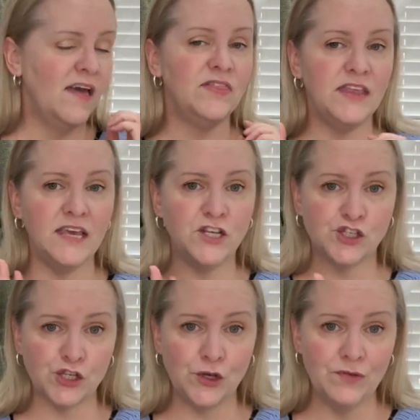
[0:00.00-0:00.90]
the
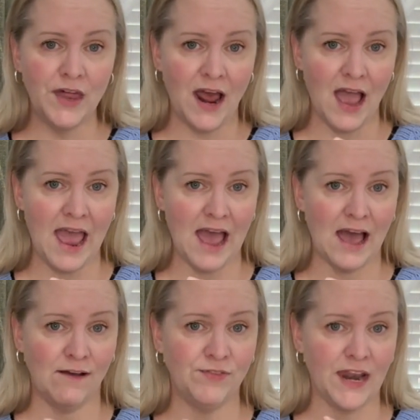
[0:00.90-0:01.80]
2 that I
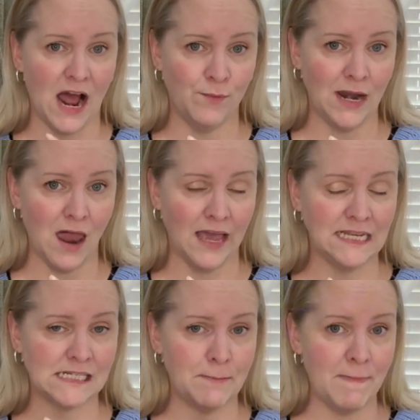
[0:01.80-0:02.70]
have that I would like
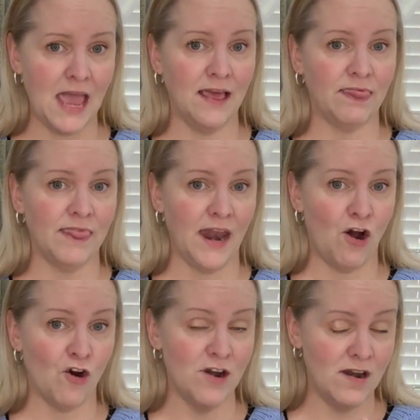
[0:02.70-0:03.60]
to make that
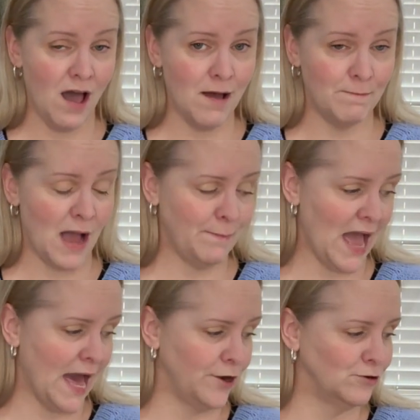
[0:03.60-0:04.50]
are not my
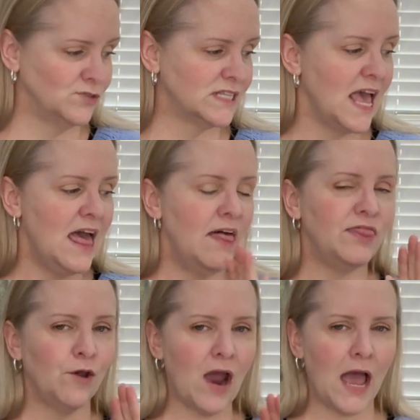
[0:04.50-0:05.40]
patterns,
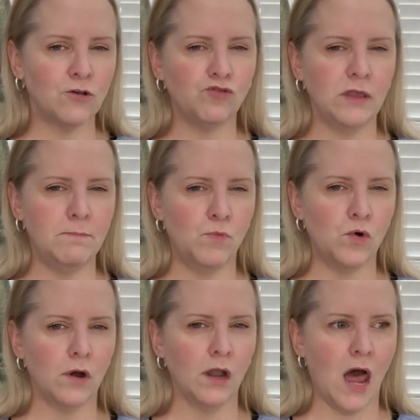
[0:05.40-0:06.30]
they're actually
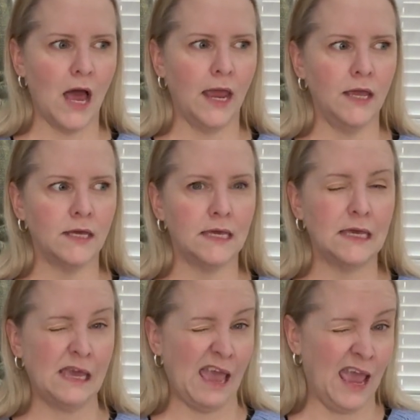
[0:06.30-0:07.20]
more like
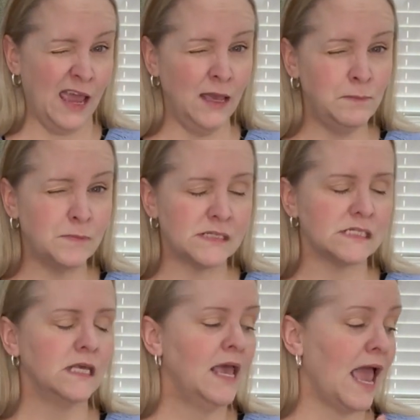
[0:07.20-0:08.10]

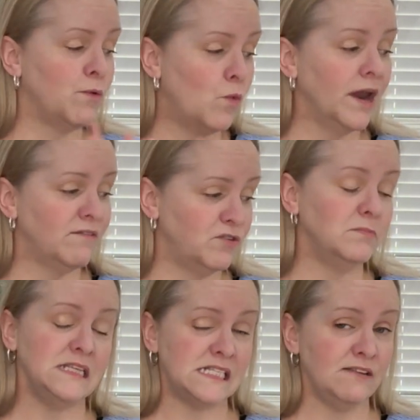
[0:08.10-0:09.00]
capes. And one of them
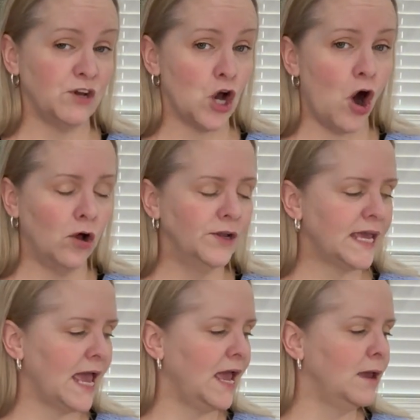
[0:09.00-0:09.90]
is even called a
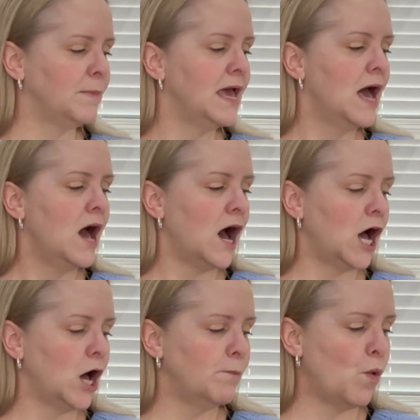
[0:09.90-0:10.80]
cape.
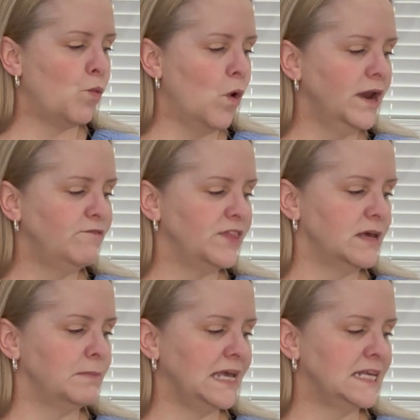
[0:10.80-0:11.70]
One of
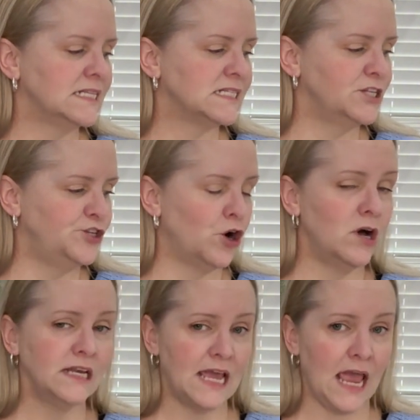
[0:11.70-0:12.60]
them is the
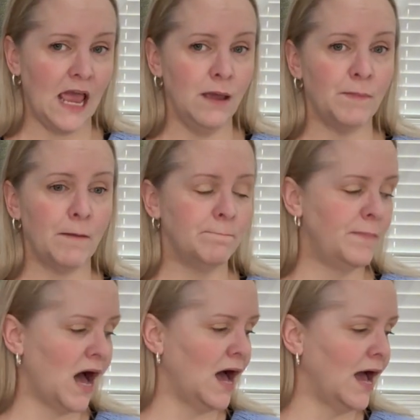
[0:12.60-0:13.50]
Dawn Cape
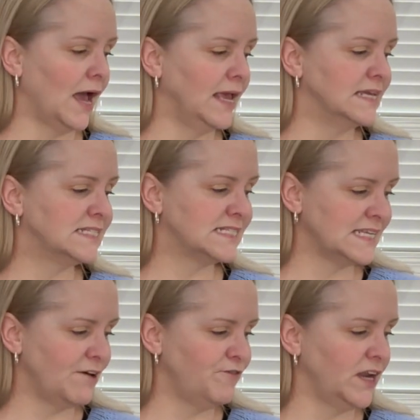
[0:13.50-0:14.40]
by
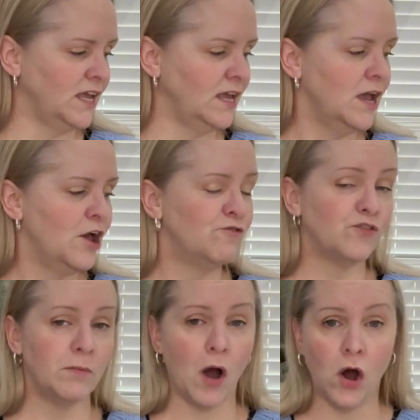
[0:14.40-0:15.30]
Stephanie
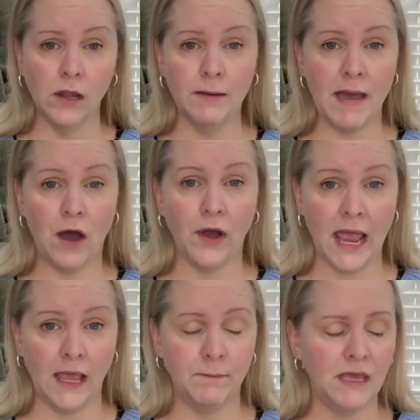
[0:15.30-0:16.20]
from All About
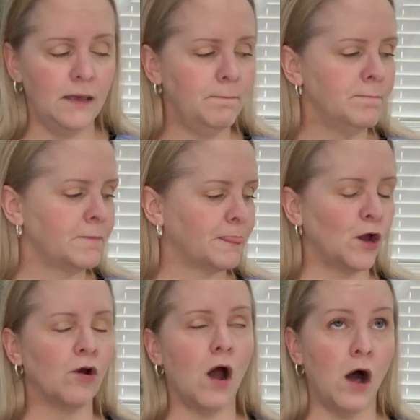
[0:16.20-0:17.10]
Amy,
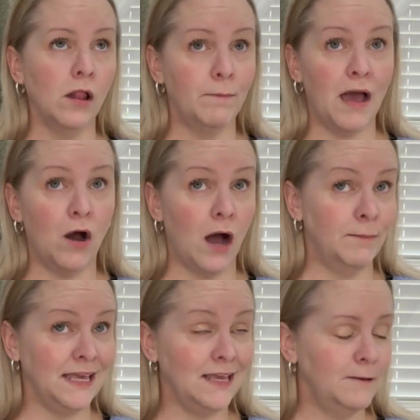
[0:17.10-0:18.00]
or All About
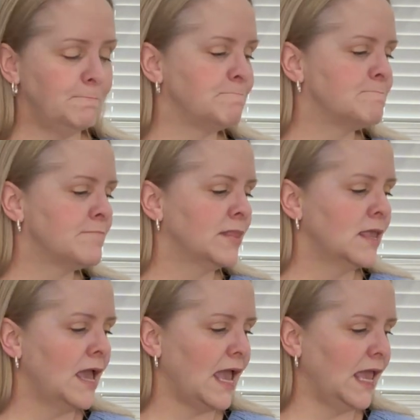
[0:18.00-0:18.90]
Ami.
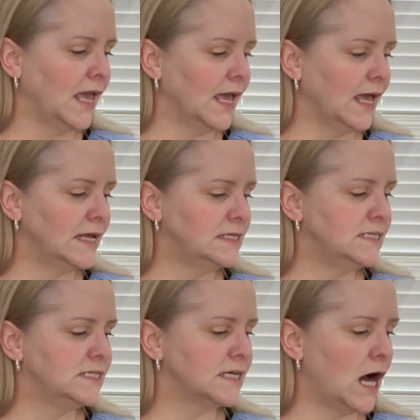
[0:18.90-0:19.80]
And